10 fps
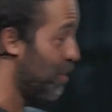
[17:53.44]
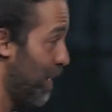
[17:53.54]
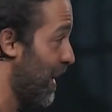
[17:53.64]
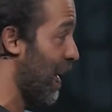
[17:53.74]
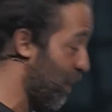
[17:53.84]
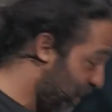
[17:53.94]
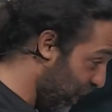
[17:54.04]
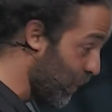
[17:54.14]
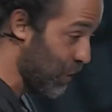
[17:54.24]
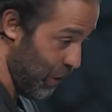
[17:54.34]
to be like a
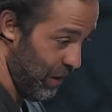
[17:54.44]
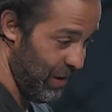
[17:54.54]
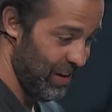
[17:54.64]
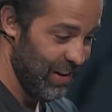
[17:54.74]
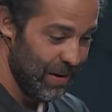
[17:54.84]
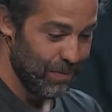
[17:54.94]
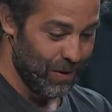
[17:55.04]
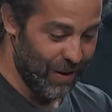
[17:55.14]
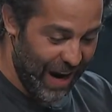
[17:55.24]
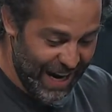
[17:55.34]
filter,
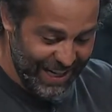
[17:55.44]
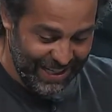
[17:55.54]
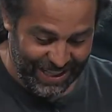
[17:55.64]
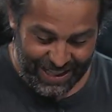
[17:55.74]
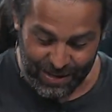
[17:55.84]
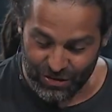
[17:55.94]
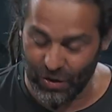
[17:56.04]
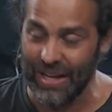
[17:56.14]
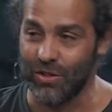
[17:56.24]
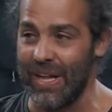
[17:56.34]
right? So
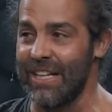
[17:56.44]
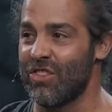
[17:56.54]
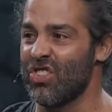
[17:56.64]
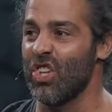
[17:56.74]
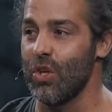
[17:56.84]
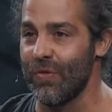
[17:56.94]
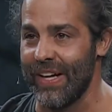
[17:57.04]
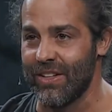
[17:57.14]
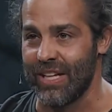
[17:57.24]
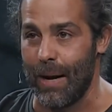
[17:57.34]
that so that certain
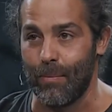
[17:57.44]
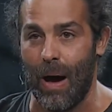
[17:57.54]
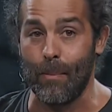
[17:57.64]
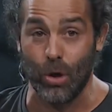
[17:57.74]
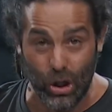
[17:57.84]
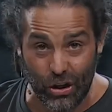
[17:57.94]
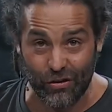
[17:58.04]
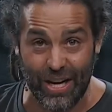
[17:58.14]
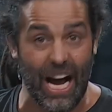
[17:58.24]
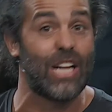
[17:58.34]
things that I'm I'm gonna
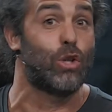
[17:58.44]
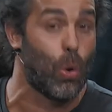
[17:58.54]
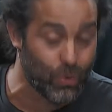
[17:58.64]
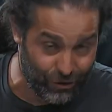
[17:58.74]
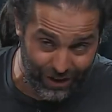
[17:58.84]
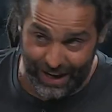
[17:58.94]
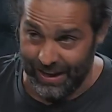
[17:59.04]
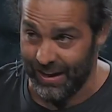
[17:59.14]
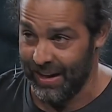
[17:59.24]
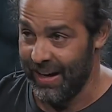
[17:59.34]
say, I don't say.
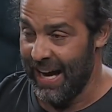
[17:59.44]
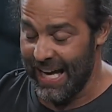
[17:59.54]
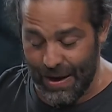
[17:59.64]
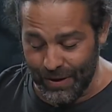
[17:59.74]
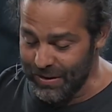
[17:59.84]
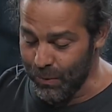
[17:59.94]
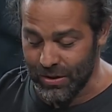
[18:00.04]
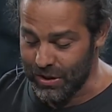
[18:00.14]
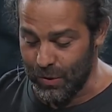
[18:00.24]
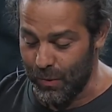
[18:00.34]
And every
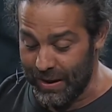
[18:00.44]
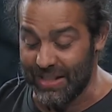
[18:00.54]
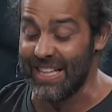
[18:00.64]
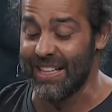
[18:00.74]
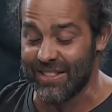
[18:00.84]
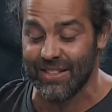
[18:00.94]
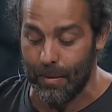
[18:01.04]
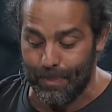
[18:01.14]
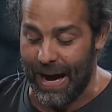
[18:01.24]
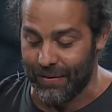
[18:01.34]
once in a while, when things
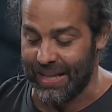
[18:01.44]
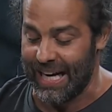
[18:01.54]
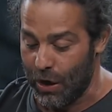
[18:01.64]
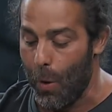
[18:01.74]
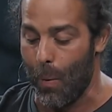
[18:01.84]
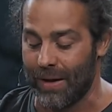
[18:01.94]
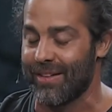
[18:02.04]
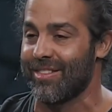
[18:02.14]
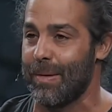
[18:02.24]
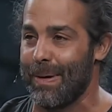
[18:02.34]
slip out that I don't want to
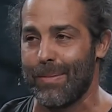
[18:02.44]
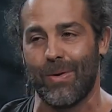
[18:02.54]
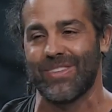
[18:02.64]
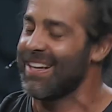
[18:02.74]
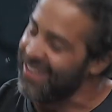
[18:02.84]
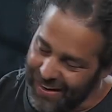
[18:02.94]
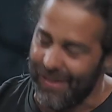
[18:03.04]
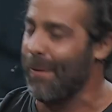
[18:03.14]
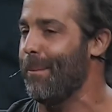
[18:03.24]
slip out, I'm always like, oh